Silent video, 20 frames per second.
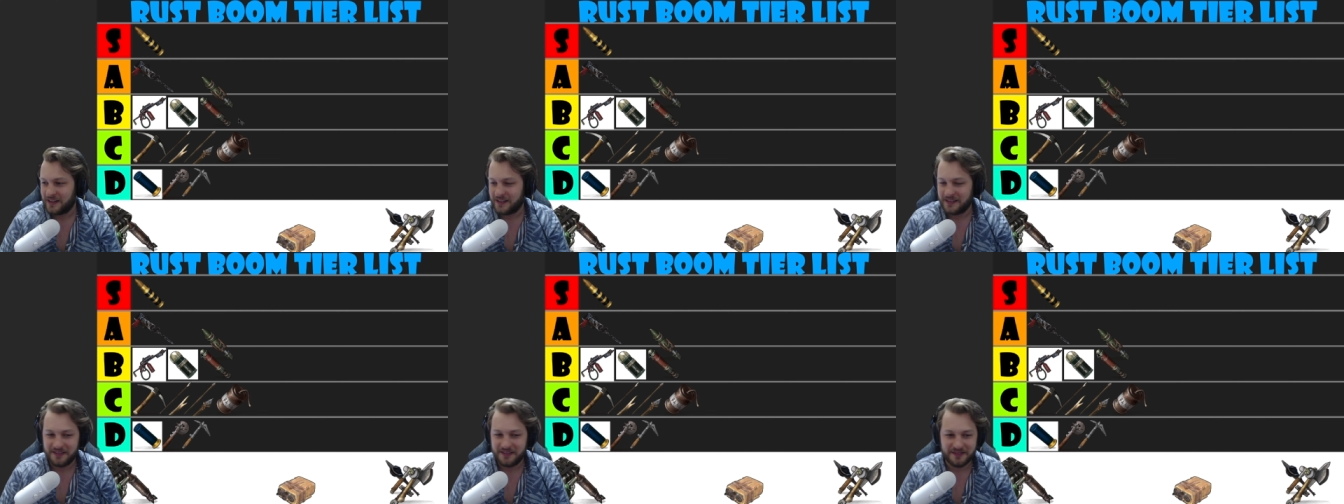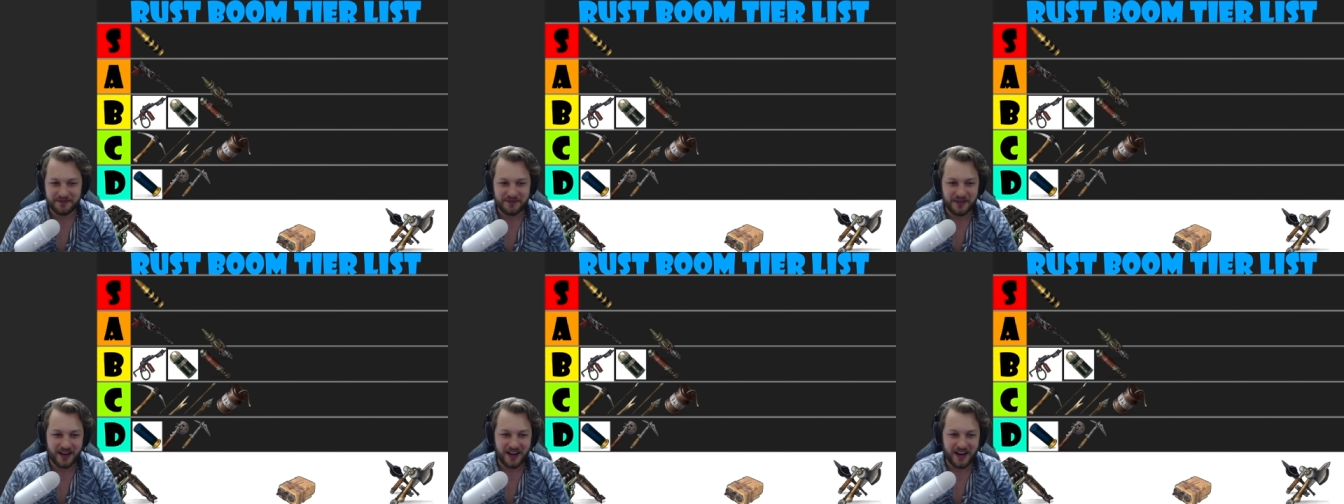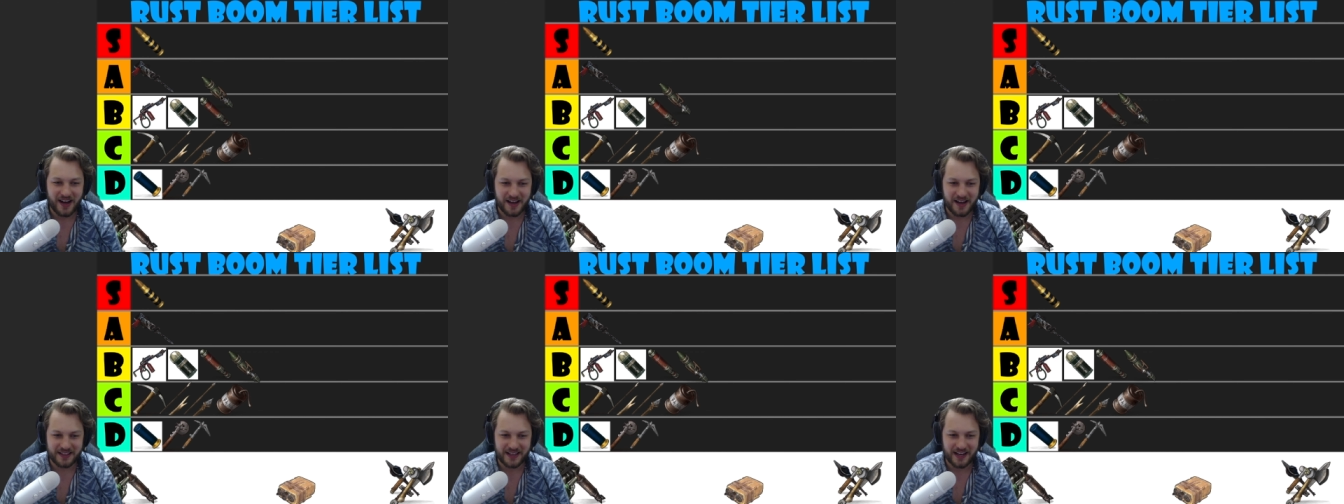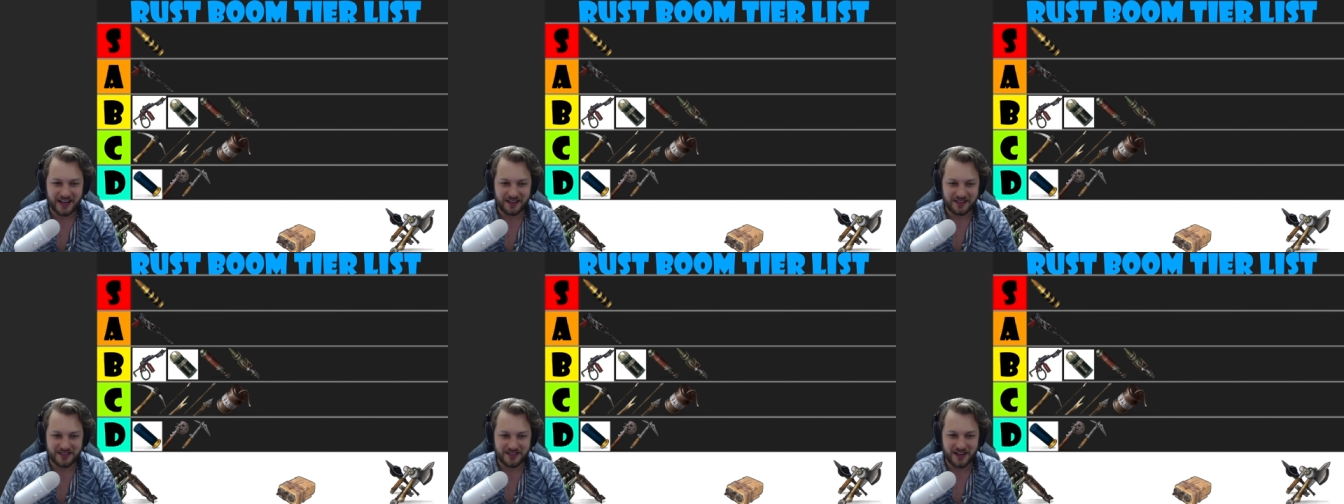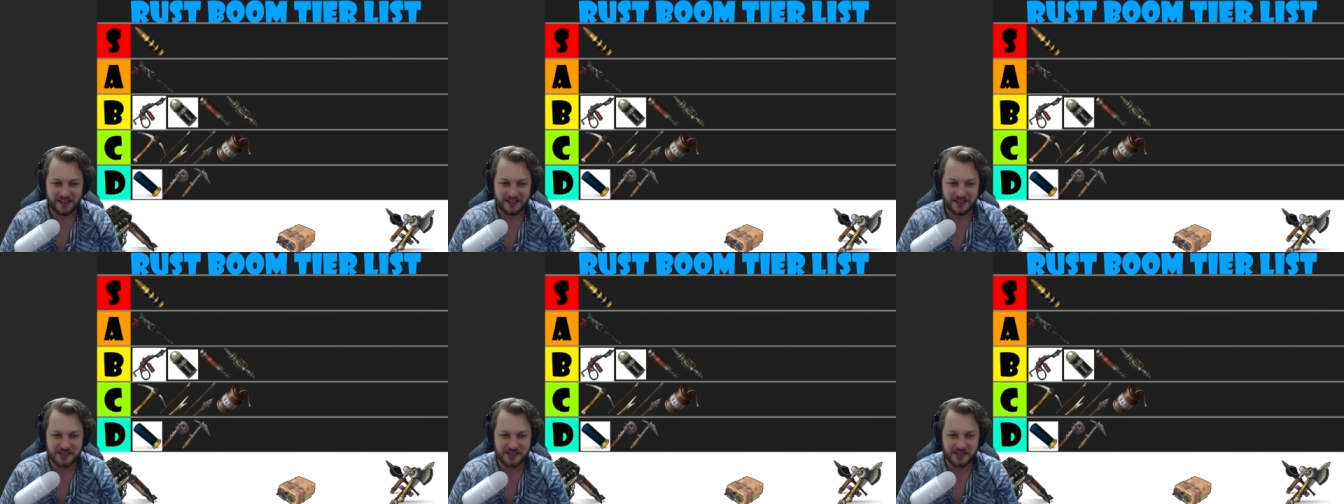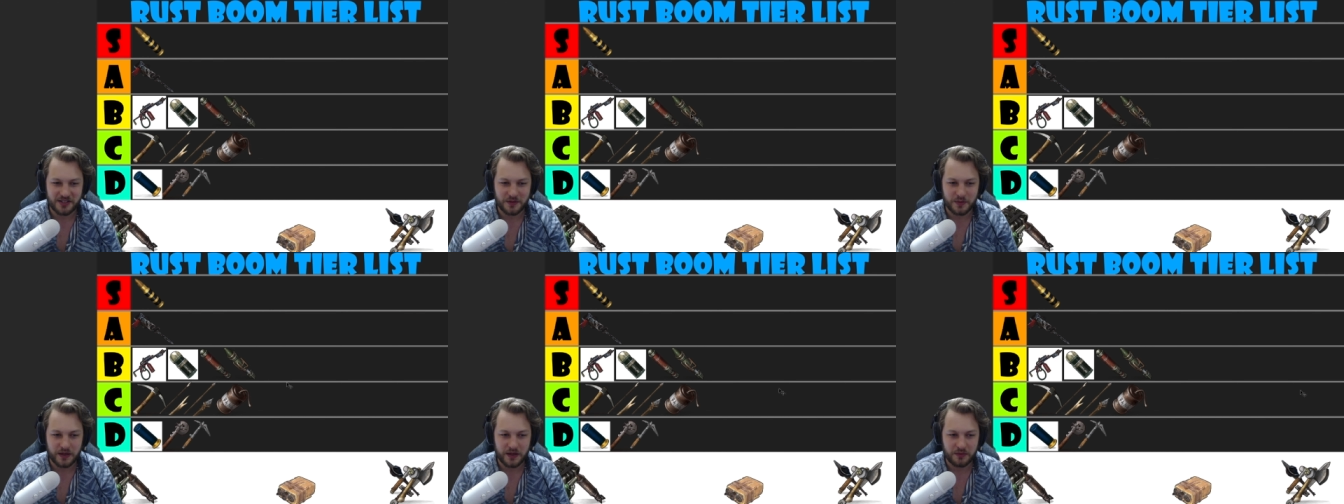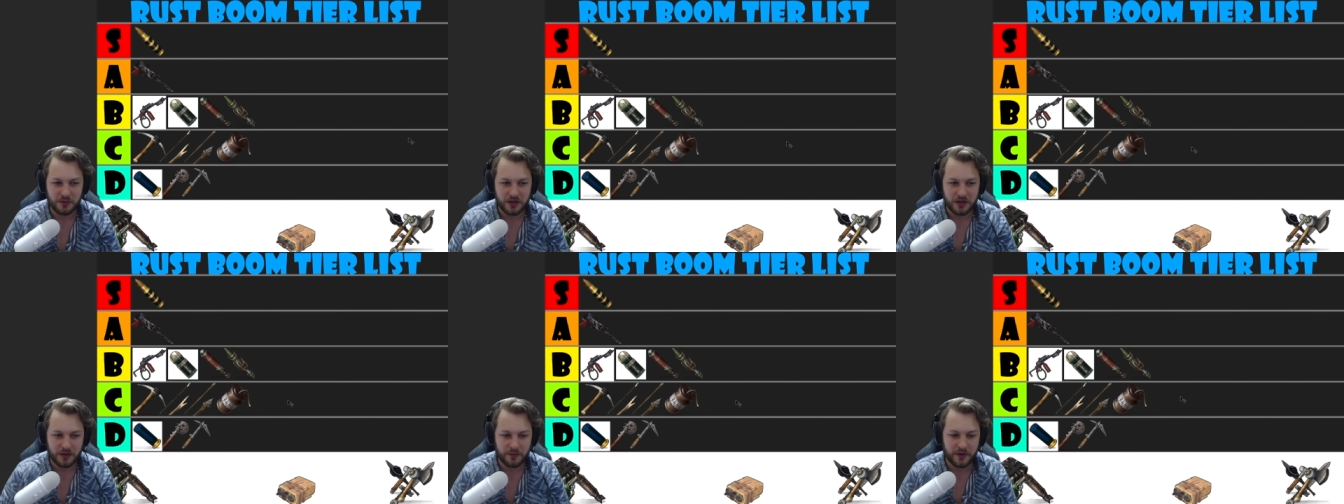but I think that's kind of stupid.
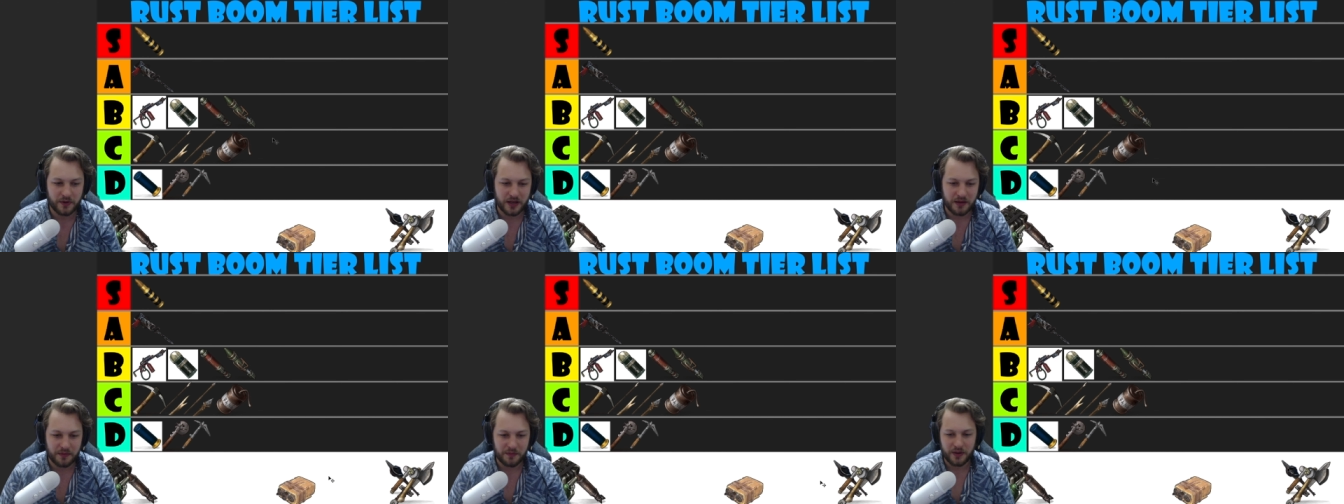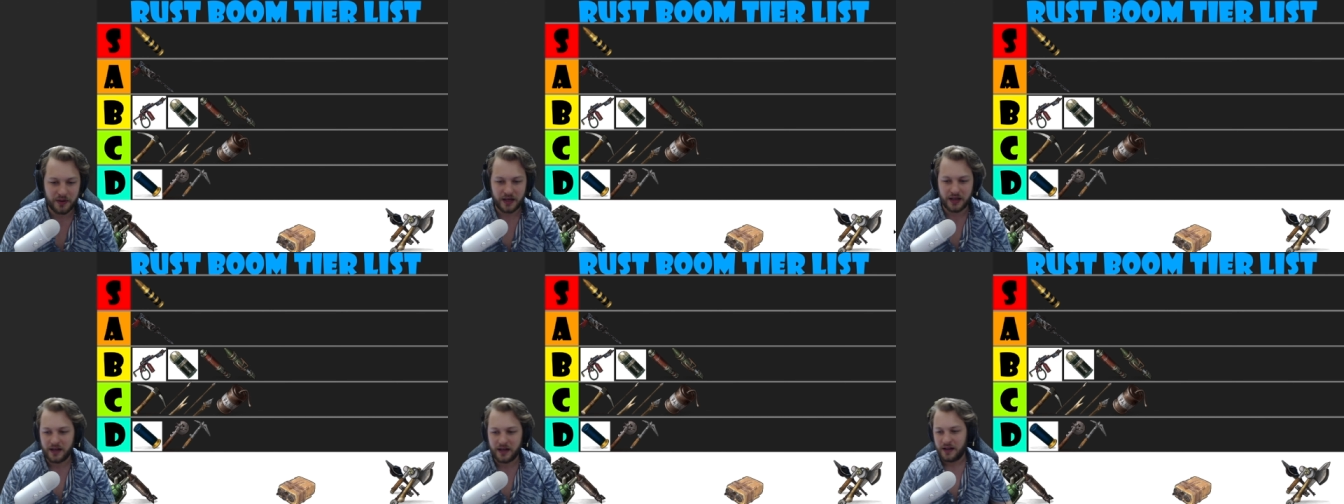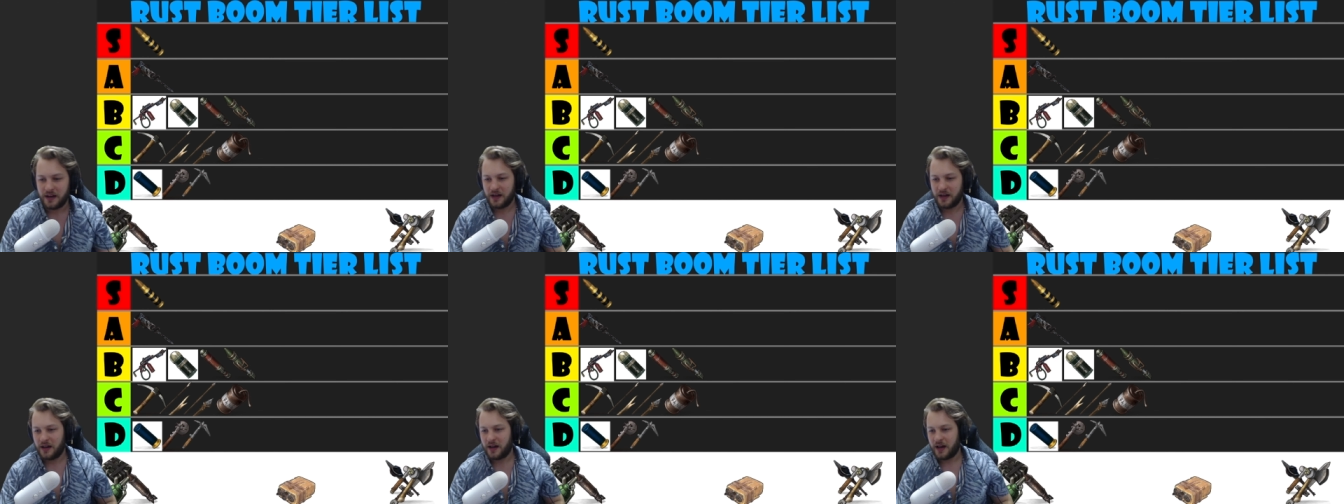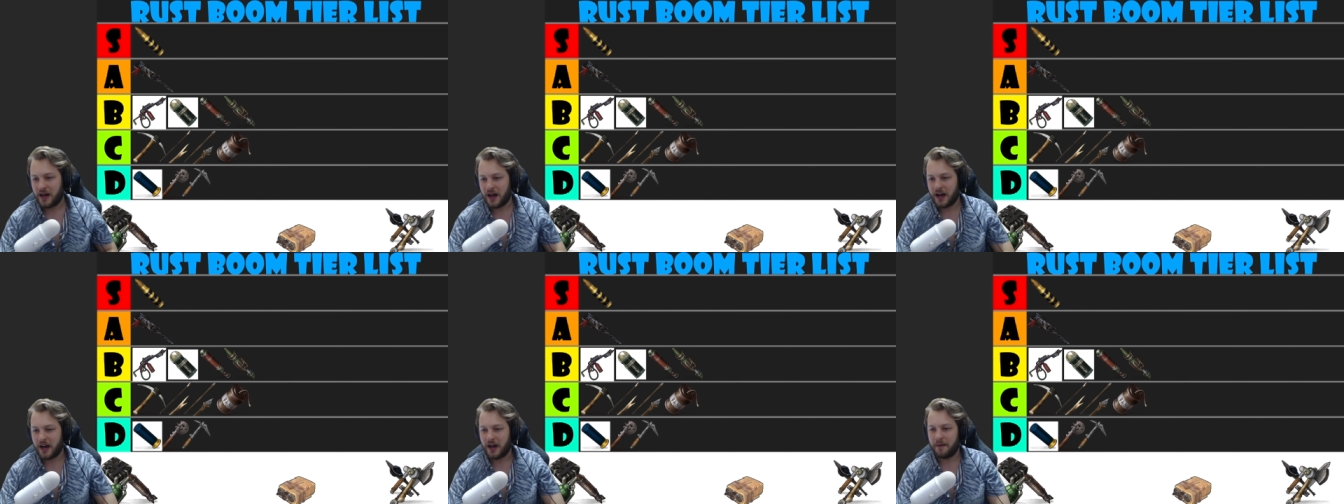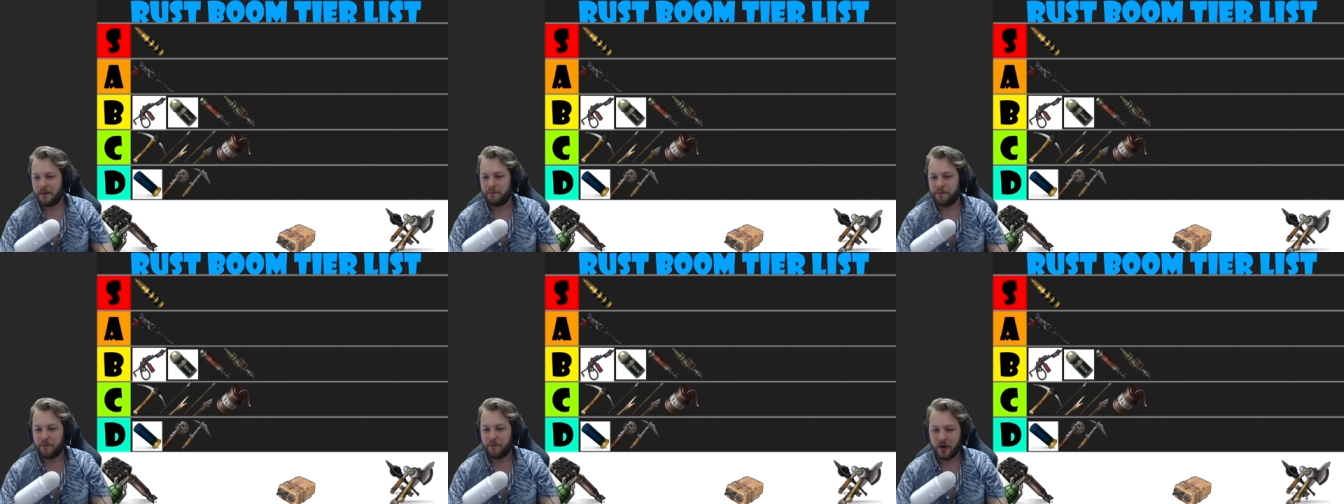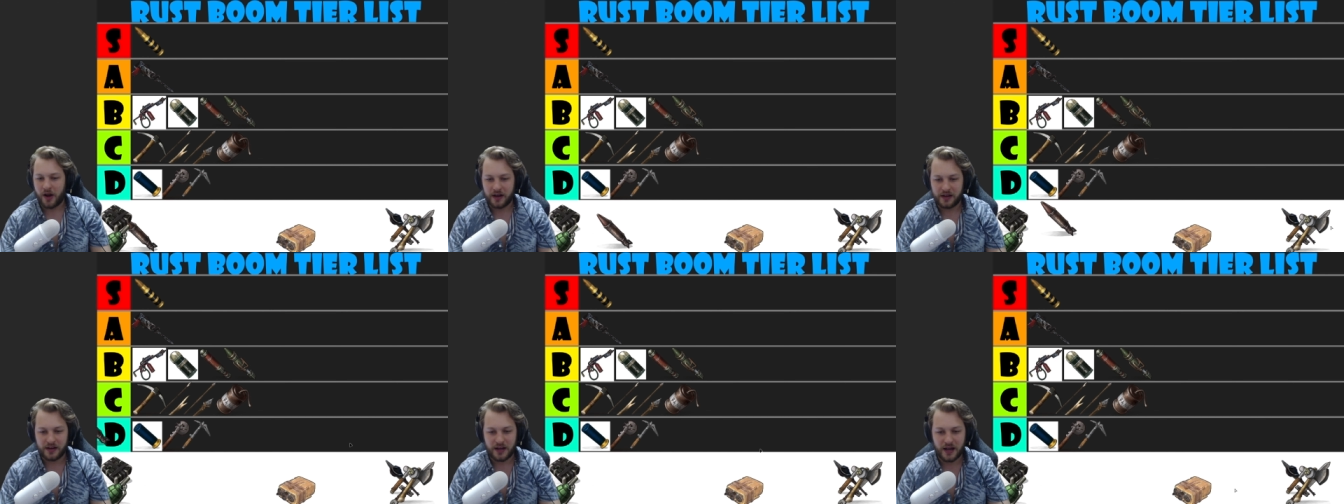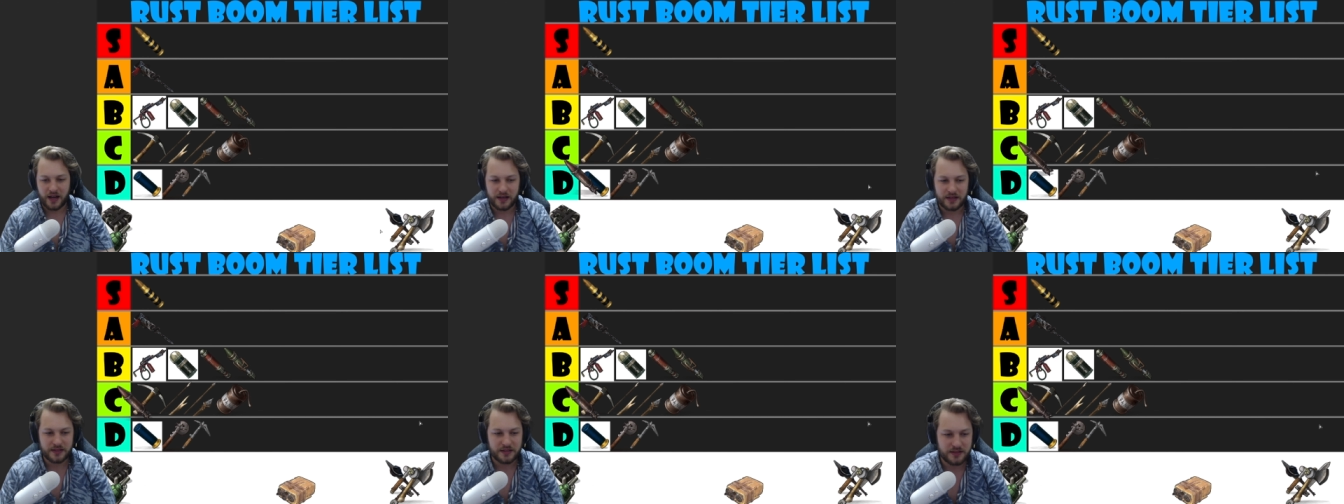We're going to put it in B. Right,
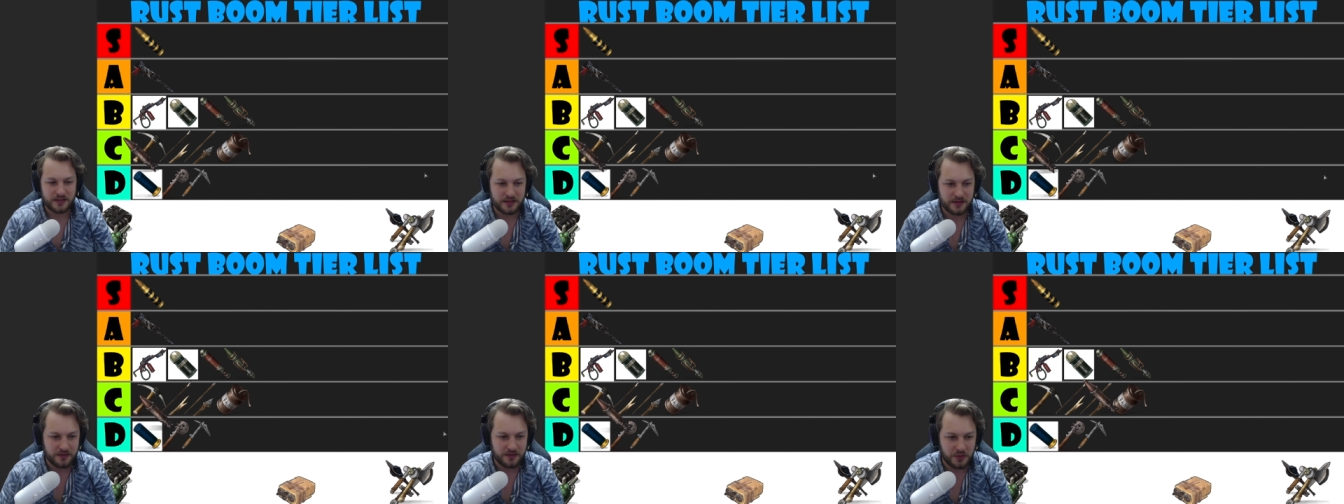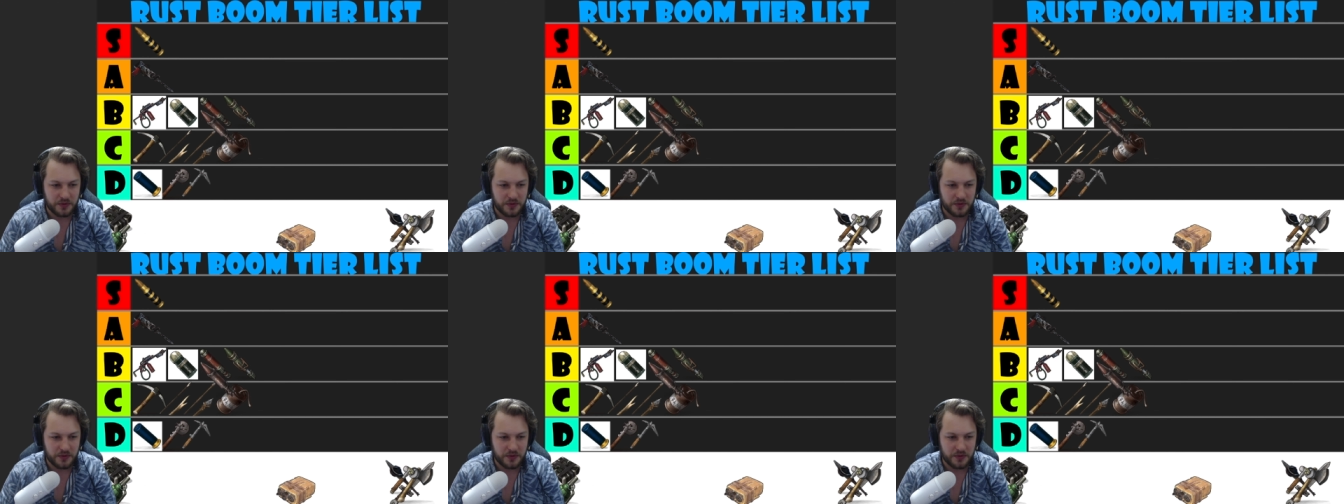next we've